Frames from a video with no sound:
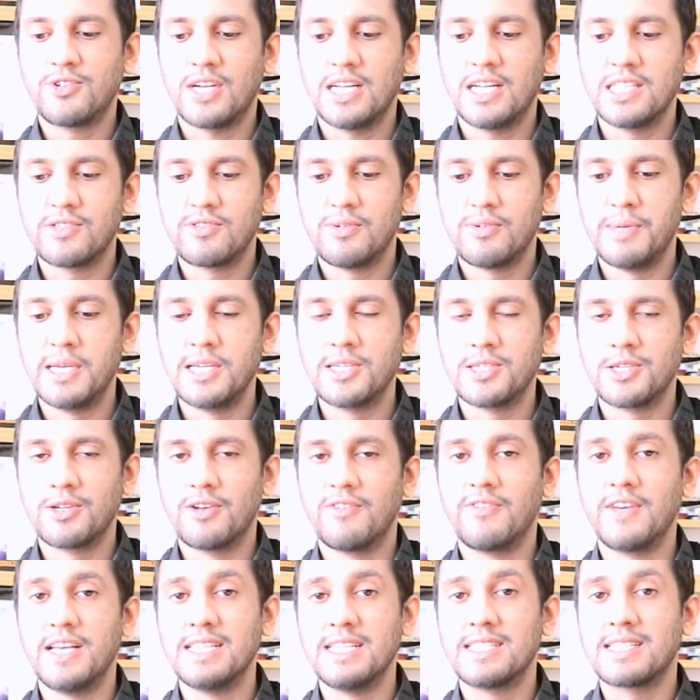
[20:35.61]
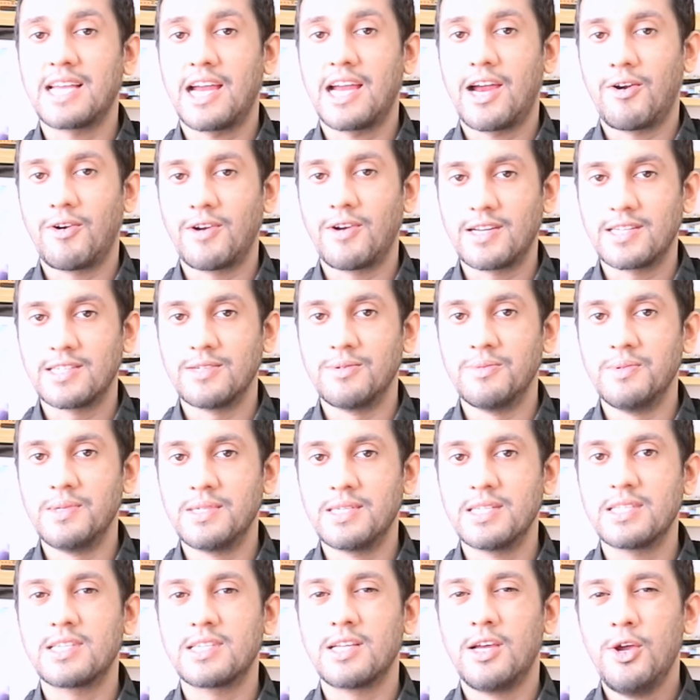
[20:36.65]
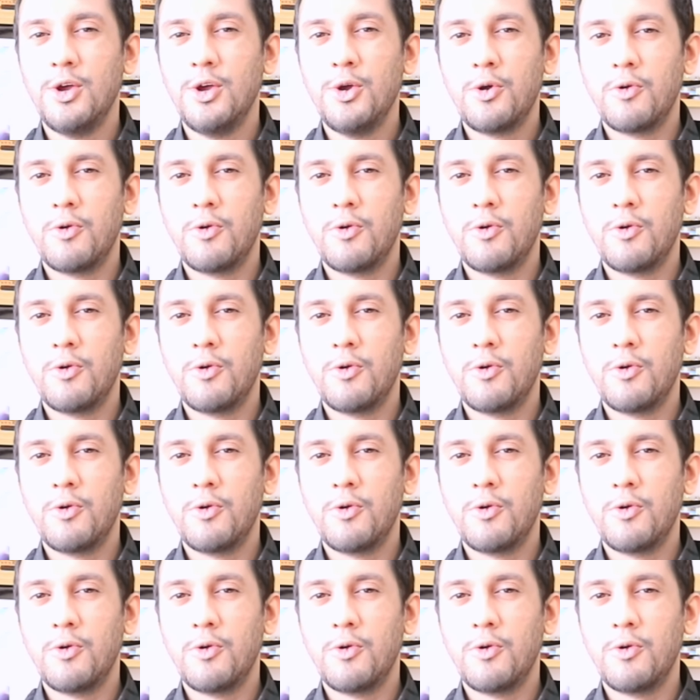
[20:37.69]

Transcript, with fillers: transformation of his character was just